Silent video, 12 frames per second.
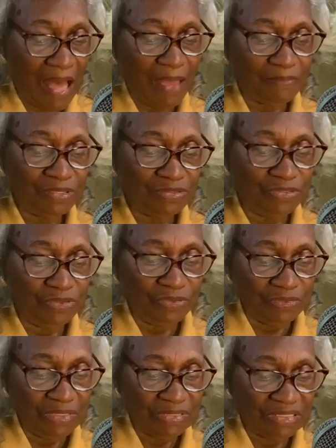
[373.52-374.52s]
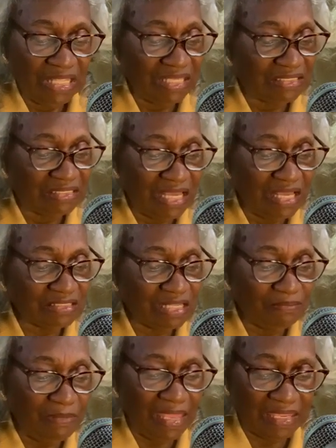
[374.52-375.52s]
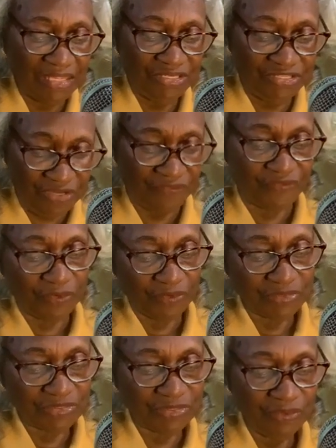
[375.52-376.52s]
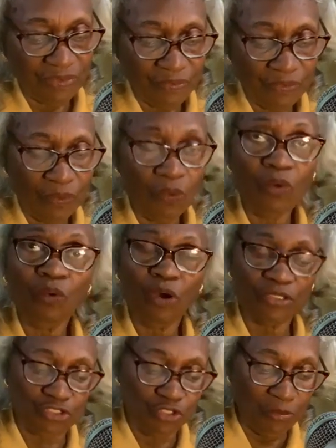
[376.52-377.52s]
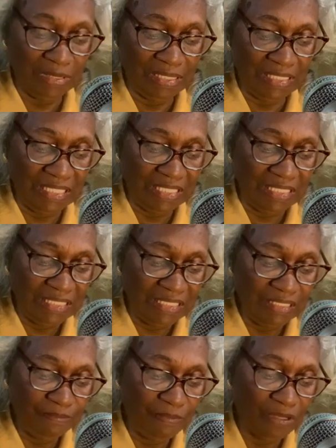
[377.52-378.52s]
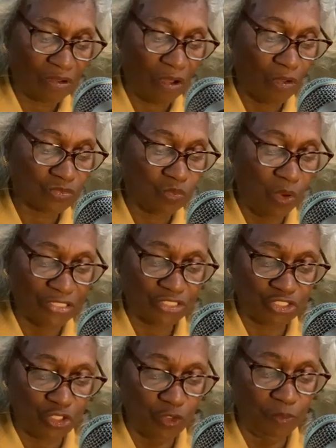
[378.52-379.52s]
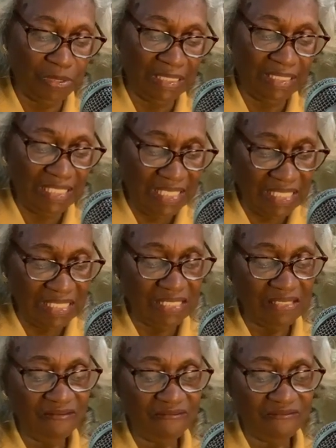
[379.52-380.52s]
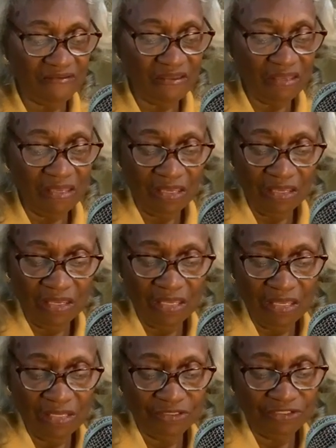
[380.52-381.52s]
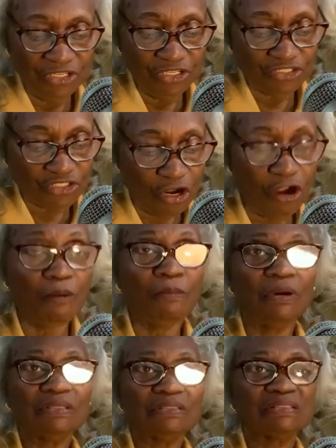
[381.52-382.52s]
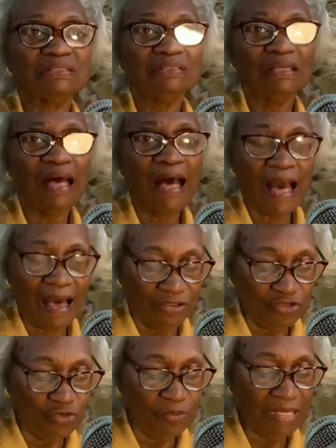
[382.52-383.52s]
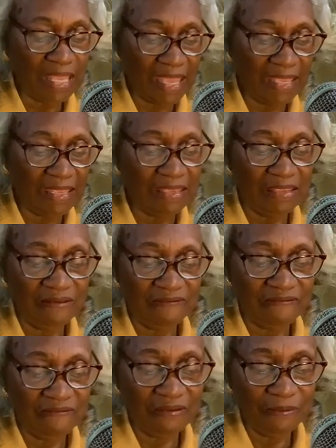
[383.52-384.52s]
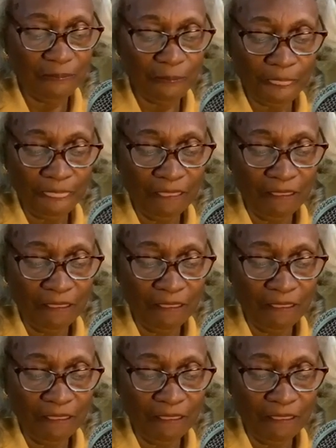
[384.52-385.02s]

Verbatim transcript: Bobby duties. It doesn't make a difference what you believe because what you believe determines how you behave. Hmm.